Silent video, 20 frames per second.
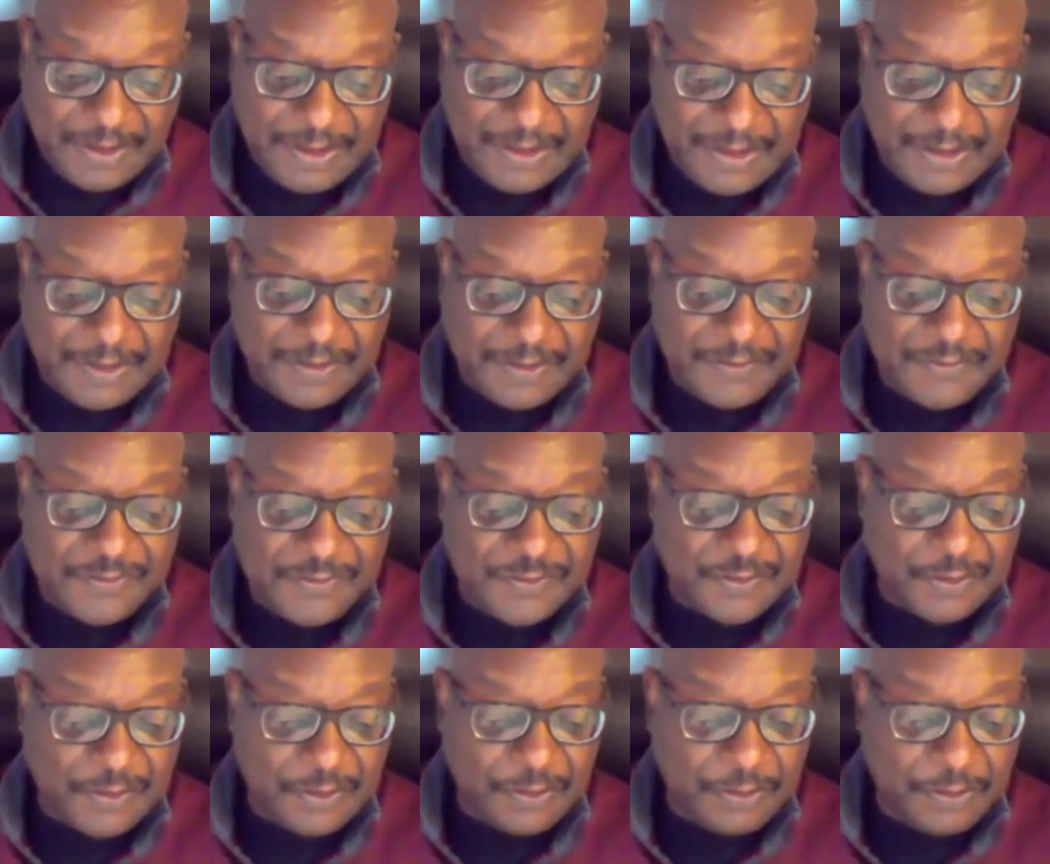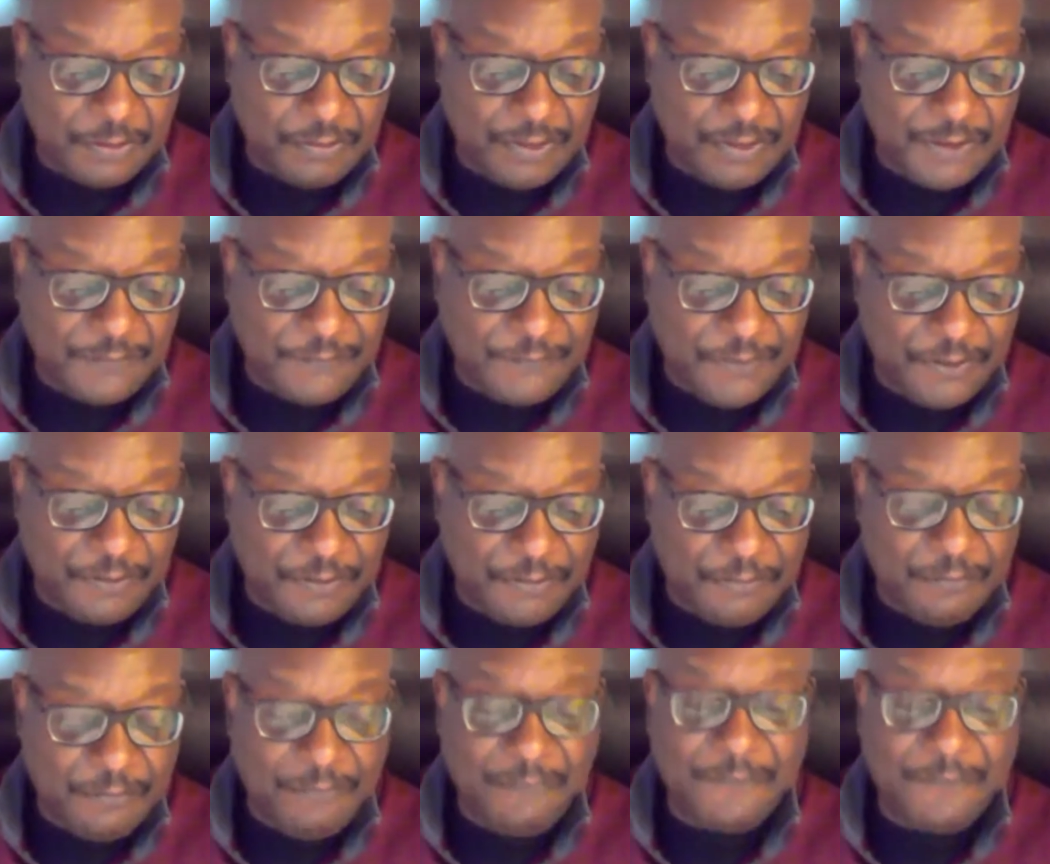And so if
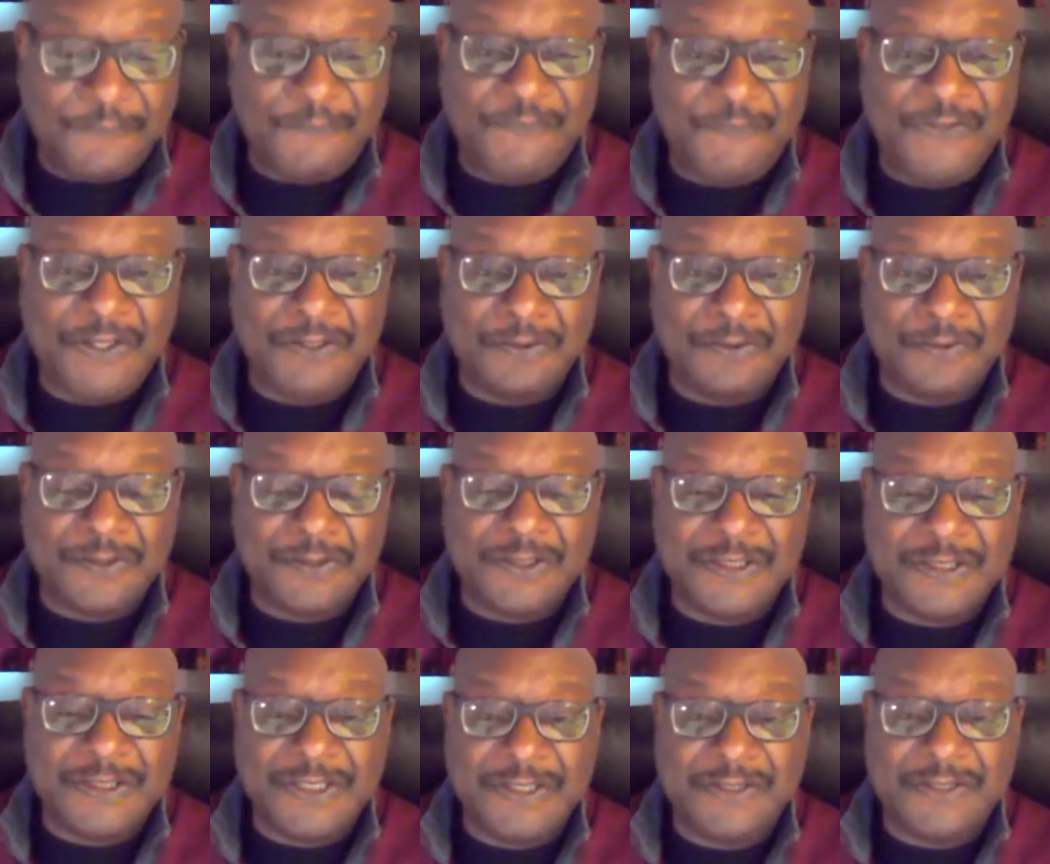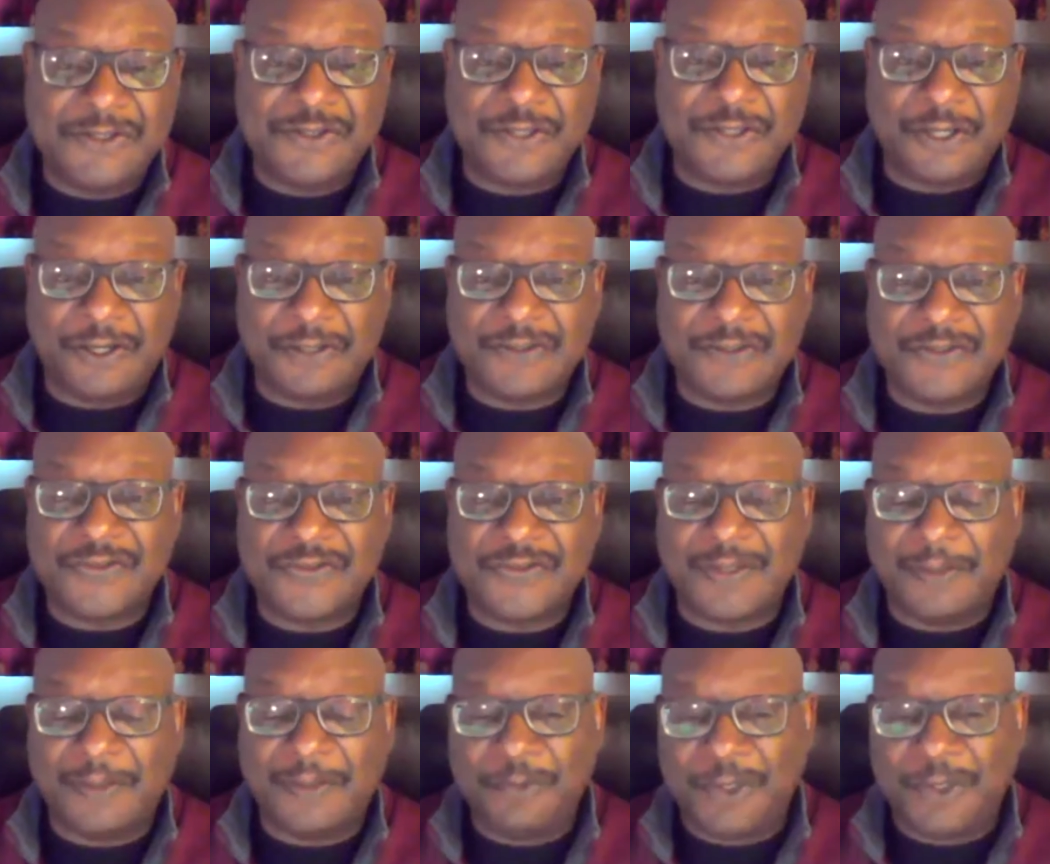you feel the need to talk to
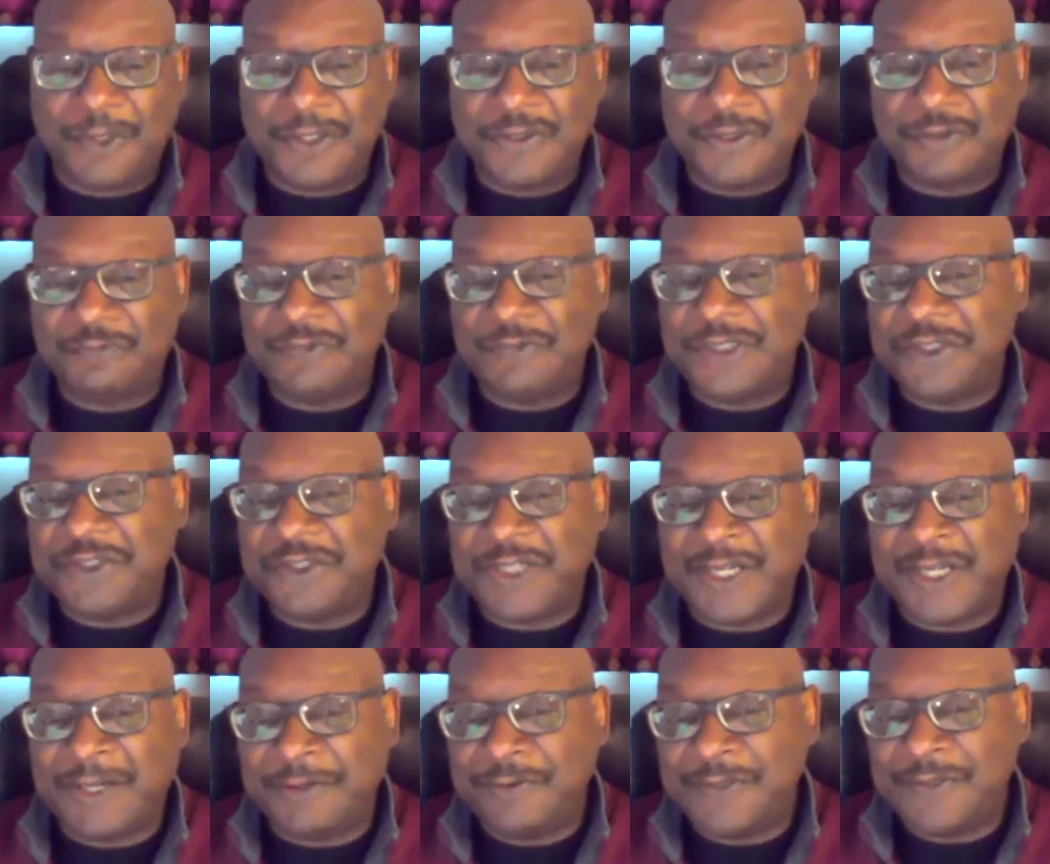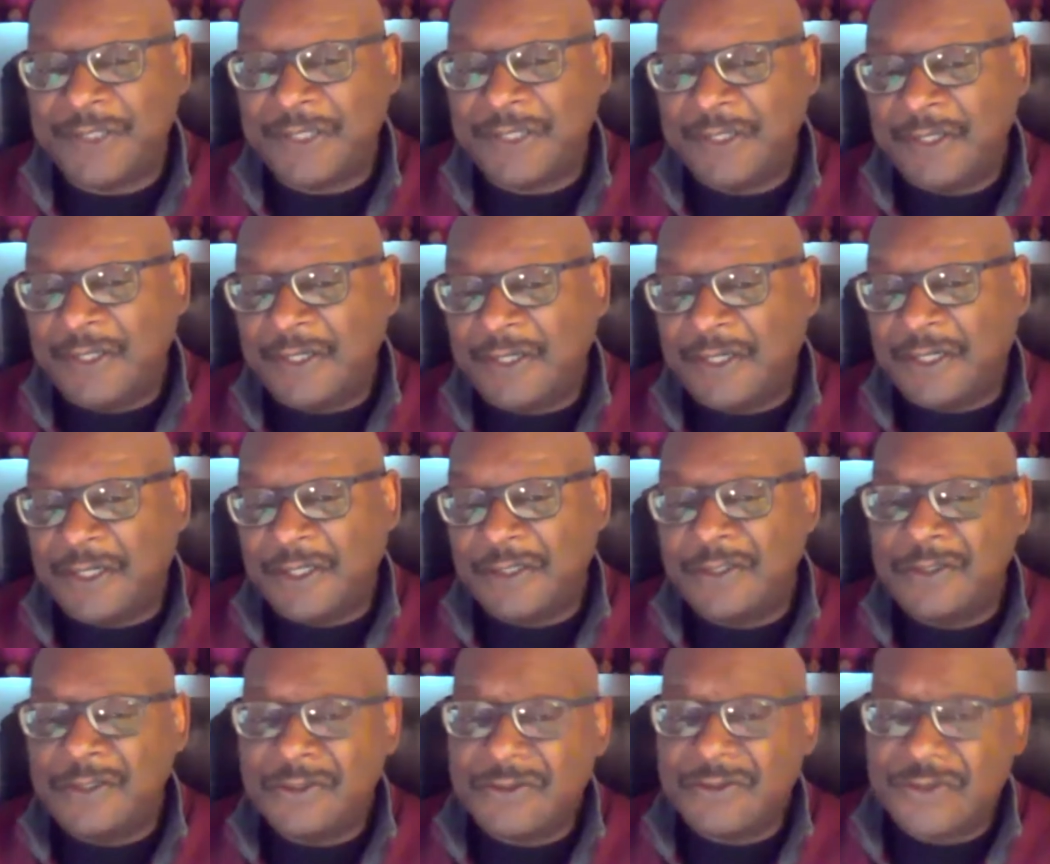someone or reach out, uh,
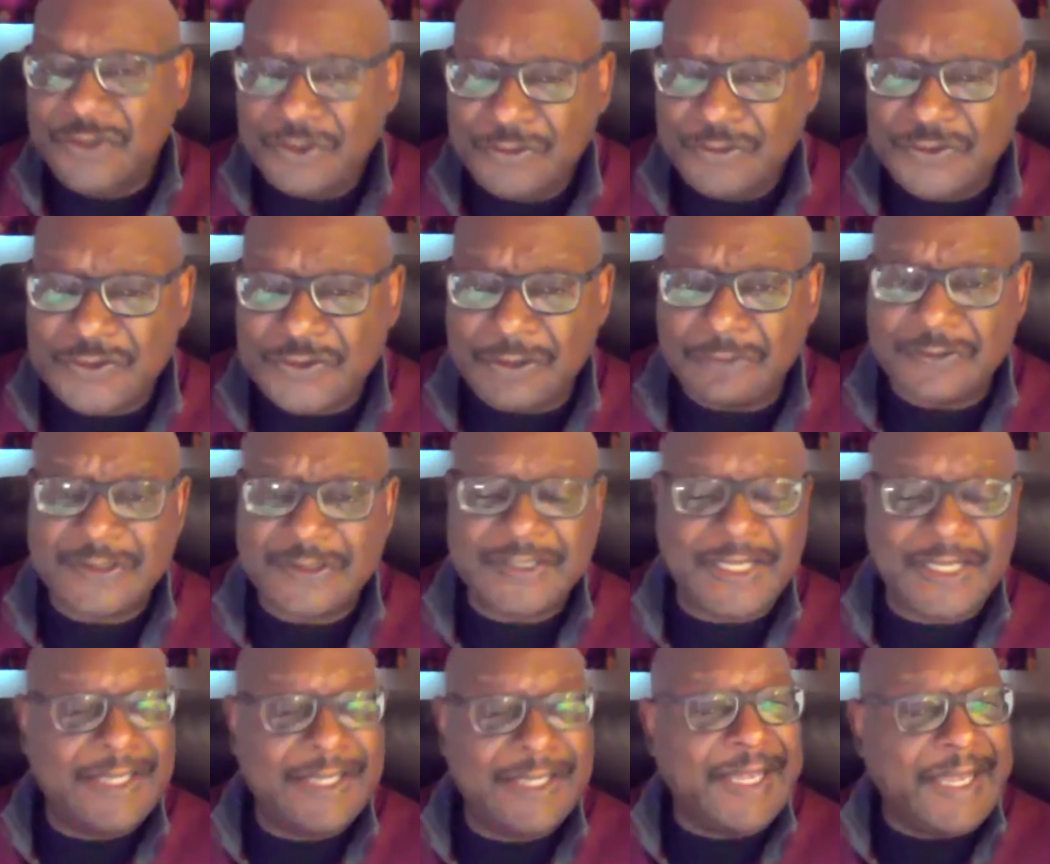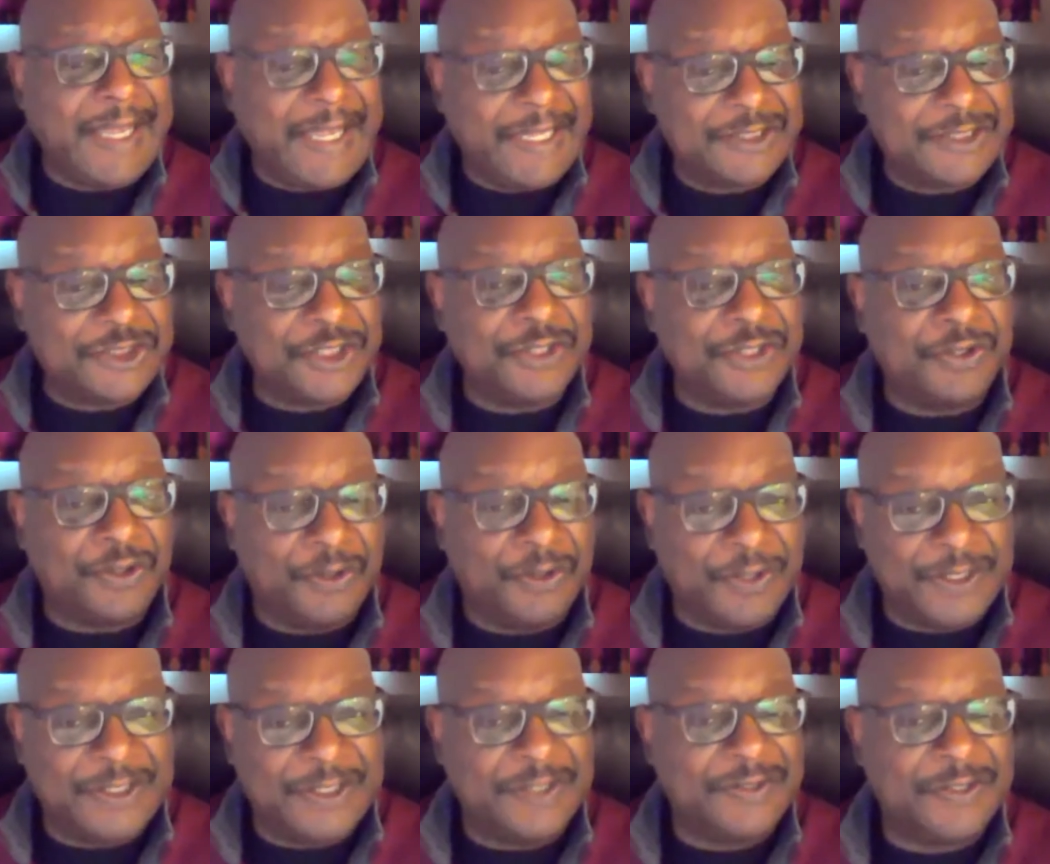do so. Take action
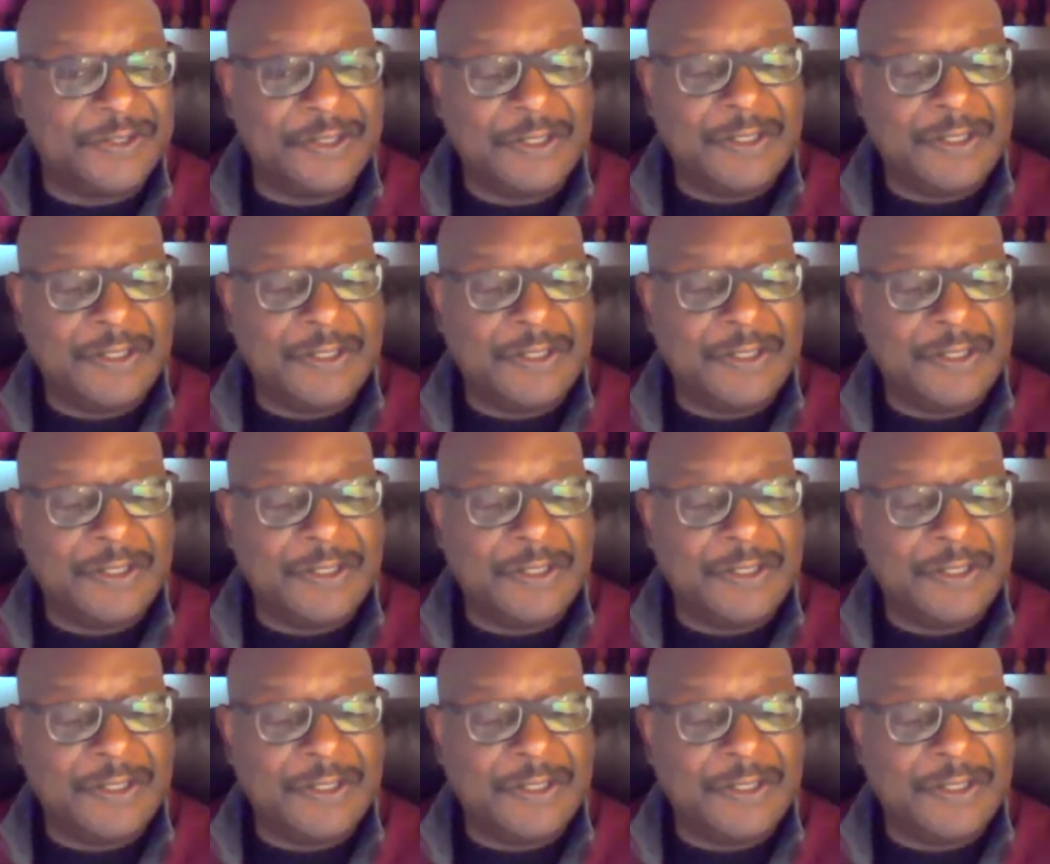on it.